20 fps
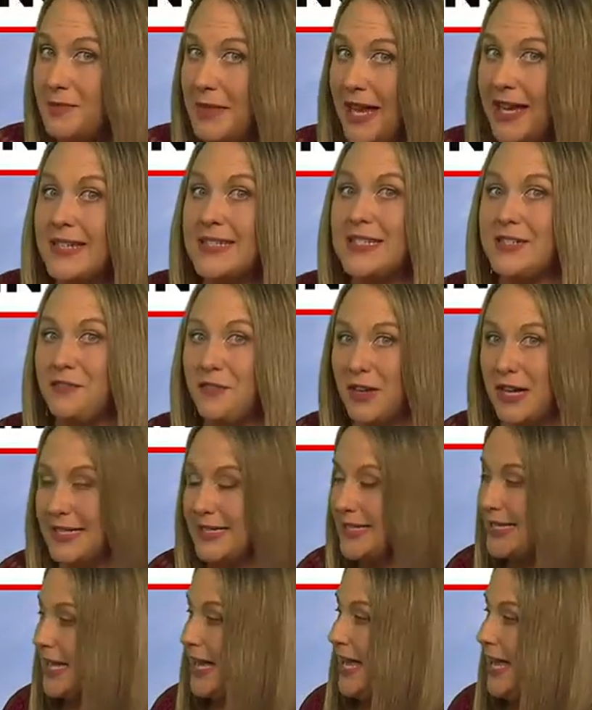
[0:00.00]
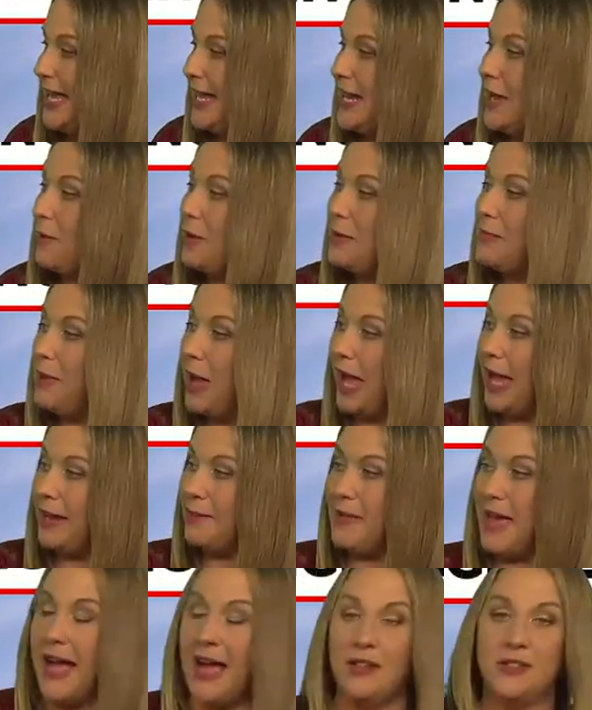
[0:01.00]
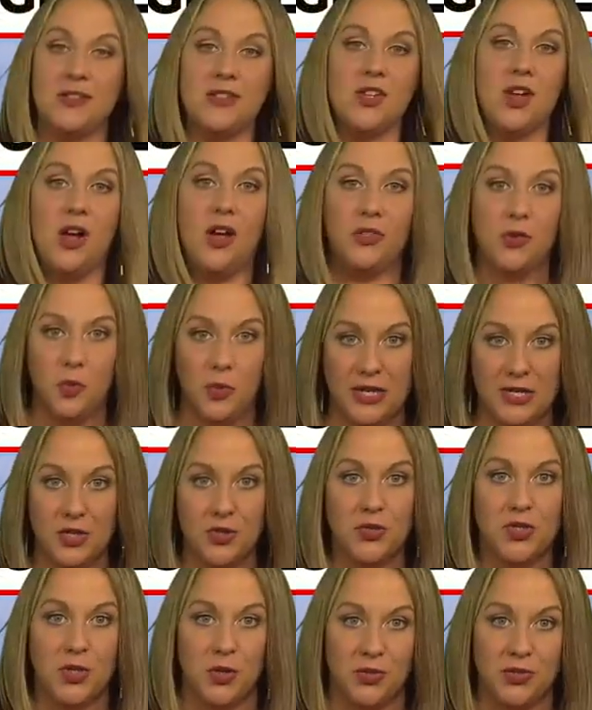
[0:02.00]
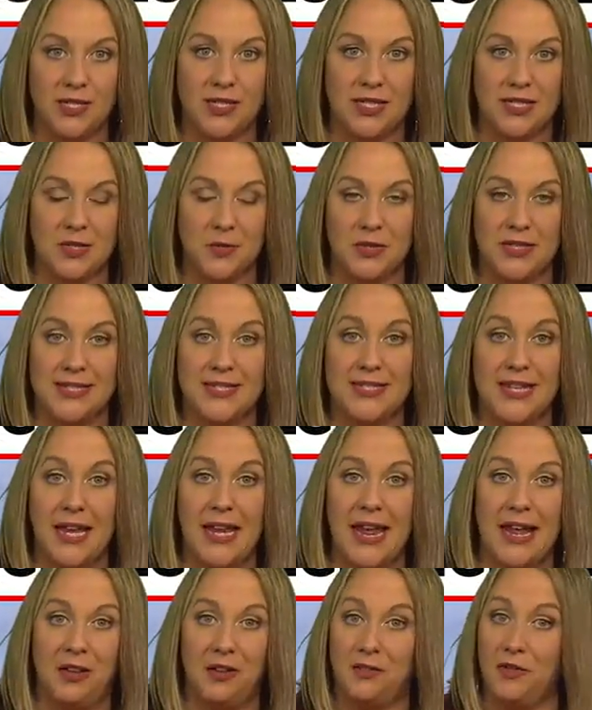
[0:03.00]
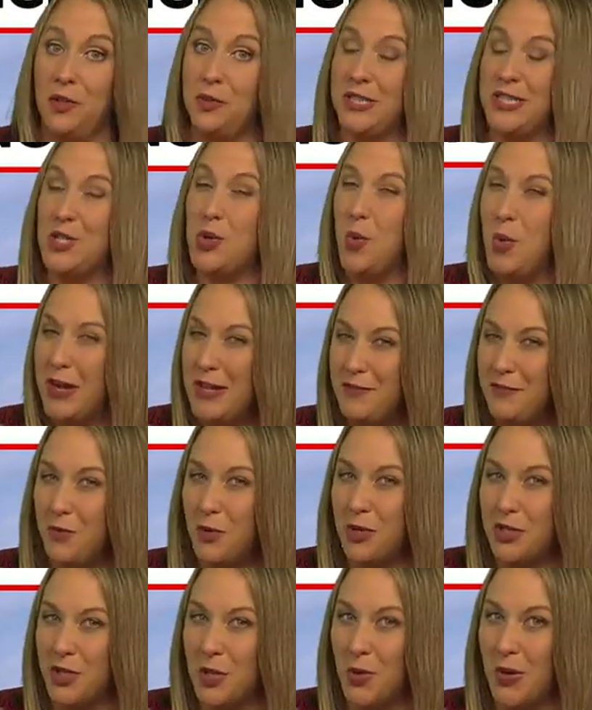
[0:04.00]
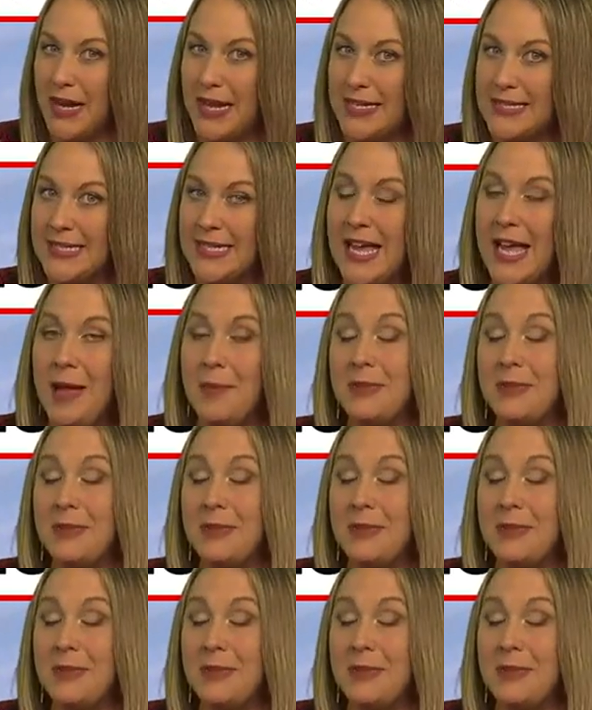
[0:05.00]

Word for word: make a difference. Now, we bottom out on the winter solstice with a sun angle of only only 24 degrees.